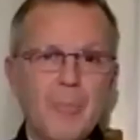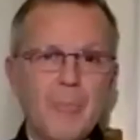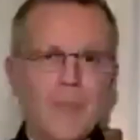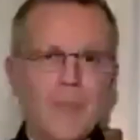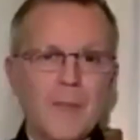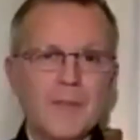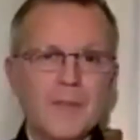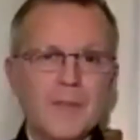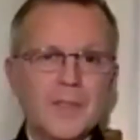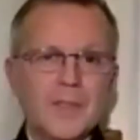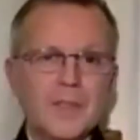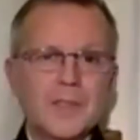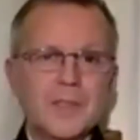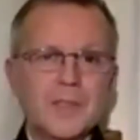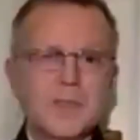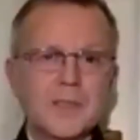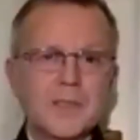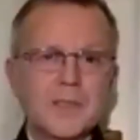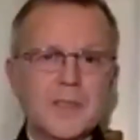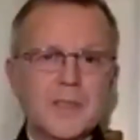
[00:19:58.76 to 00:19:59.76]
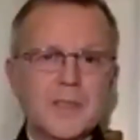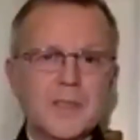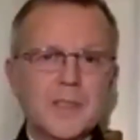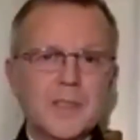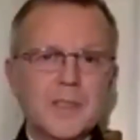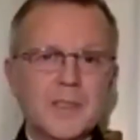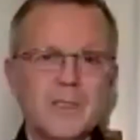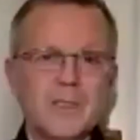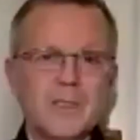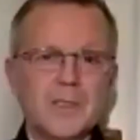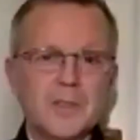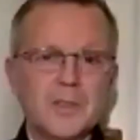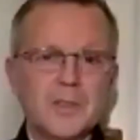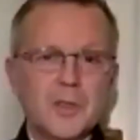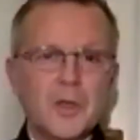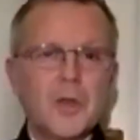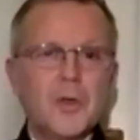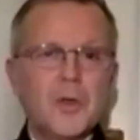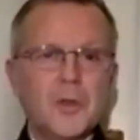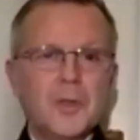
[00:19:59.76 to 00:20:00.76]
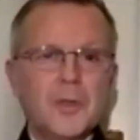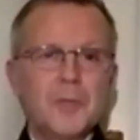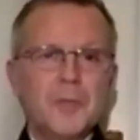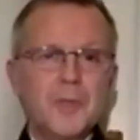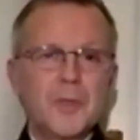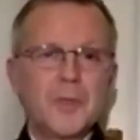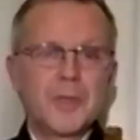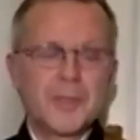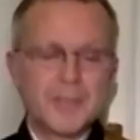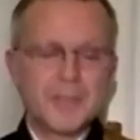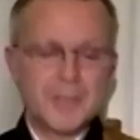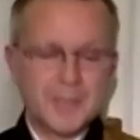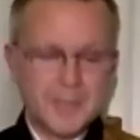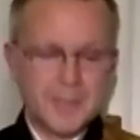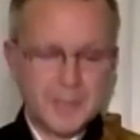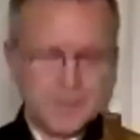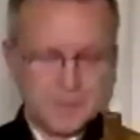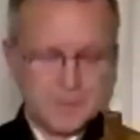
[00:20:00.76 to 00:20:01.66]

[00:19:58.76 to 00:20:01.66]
I think it's so important.